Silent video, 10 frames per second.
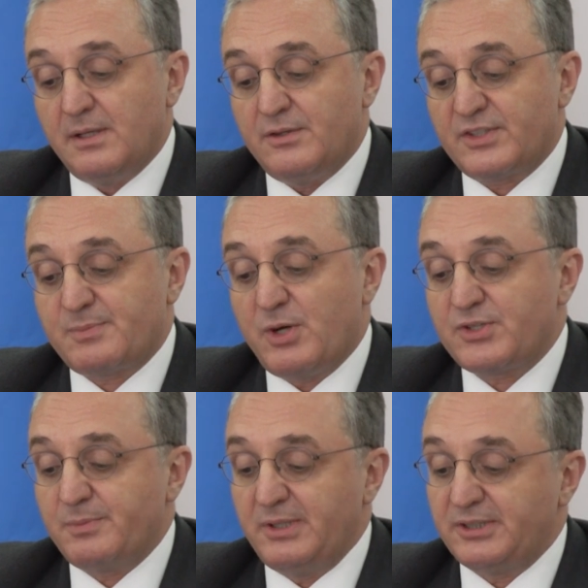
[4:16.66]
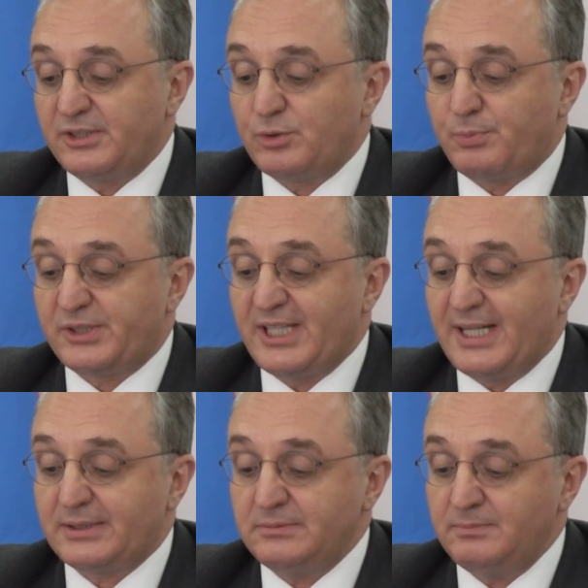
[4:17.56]
The responsibility to
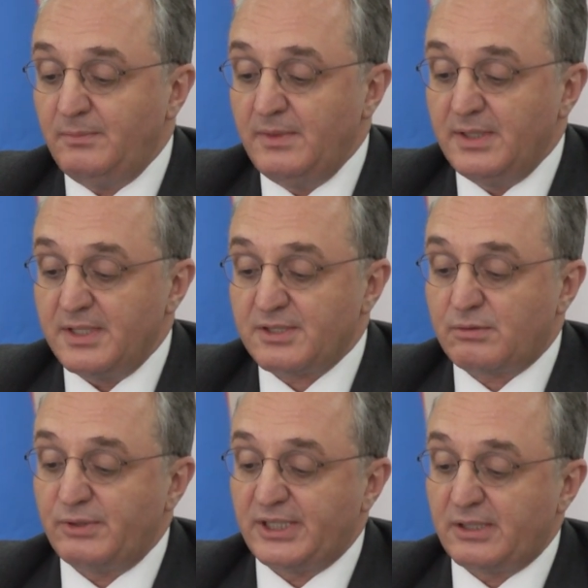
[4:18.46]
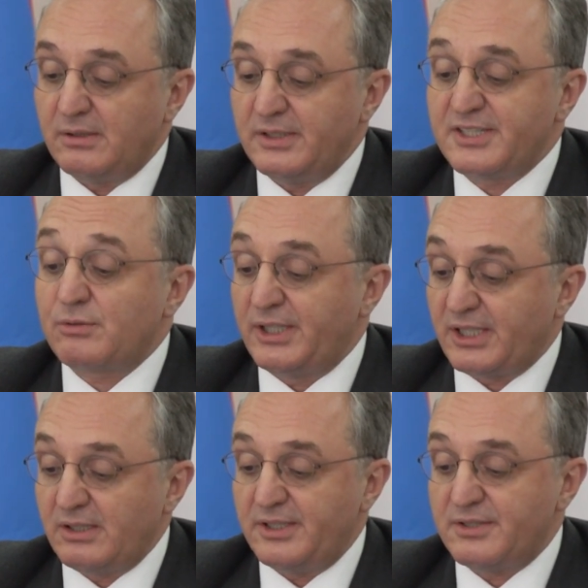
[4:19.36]
protect is
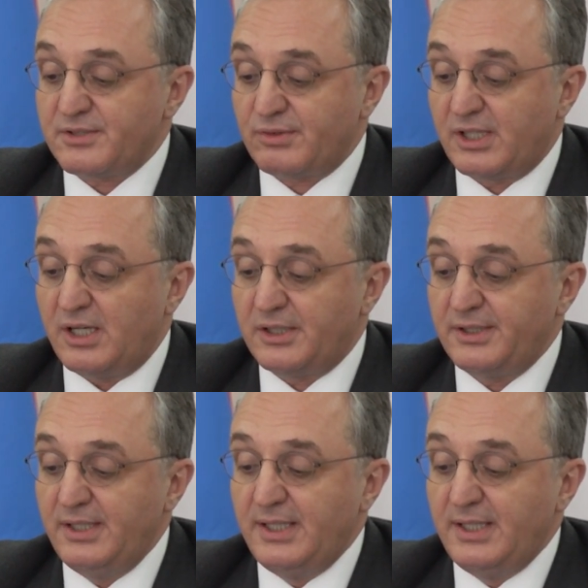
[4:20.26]
critical in this regard,